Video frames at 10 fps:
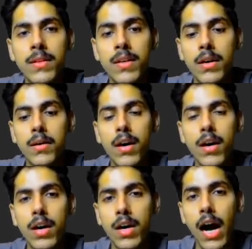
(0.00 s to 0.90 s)

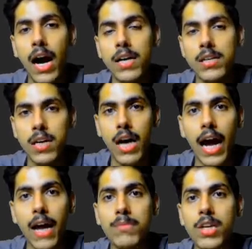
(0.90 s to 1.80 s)
I
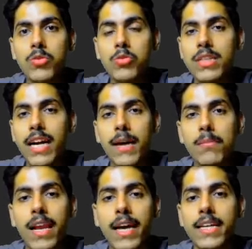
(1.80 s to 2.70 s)
am the node that I'm
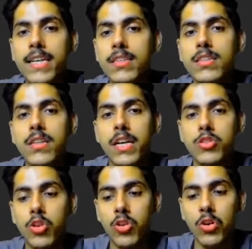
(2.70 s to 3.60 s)
lying in this range or
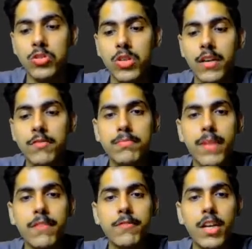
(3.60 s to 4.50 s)
not. So if my
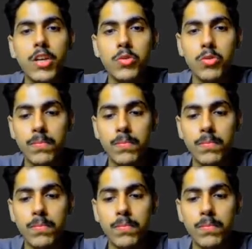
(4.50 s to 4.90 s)
value